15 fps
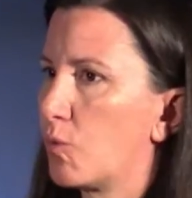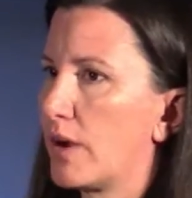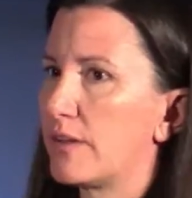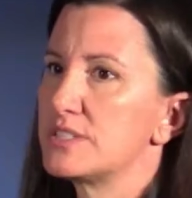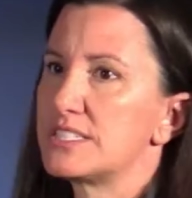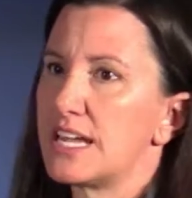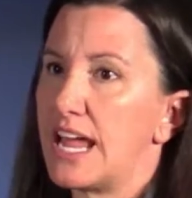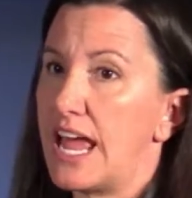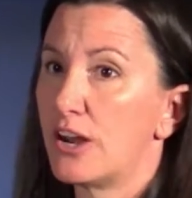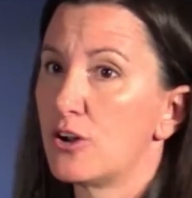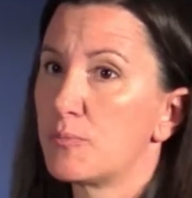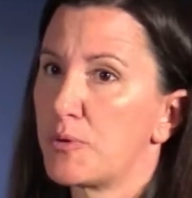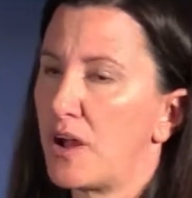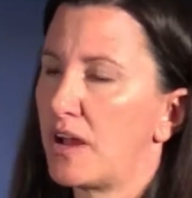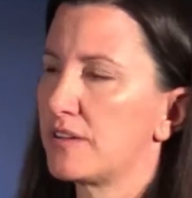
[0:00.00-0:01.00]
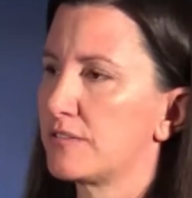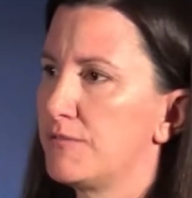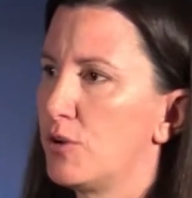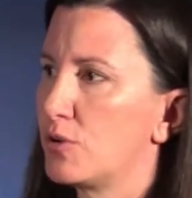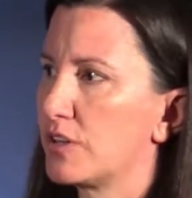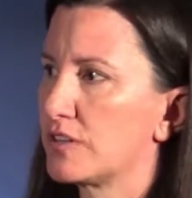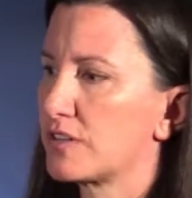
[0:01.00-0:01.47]
what I would say
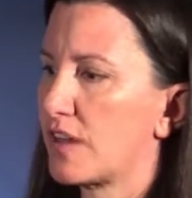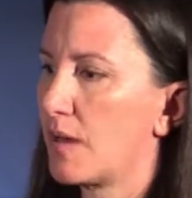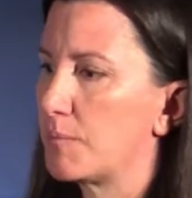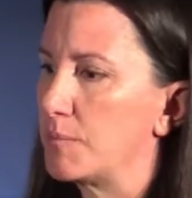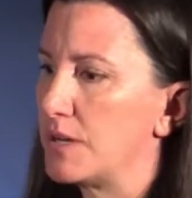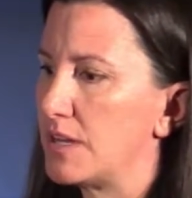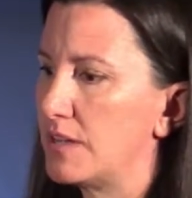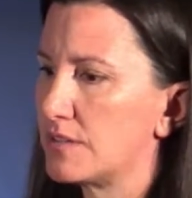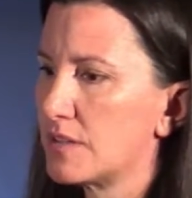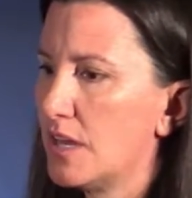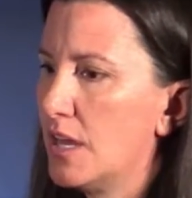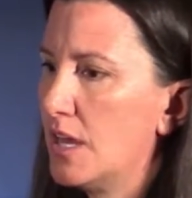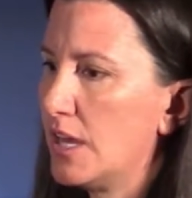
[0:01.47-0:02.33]
enterprise-focused companies.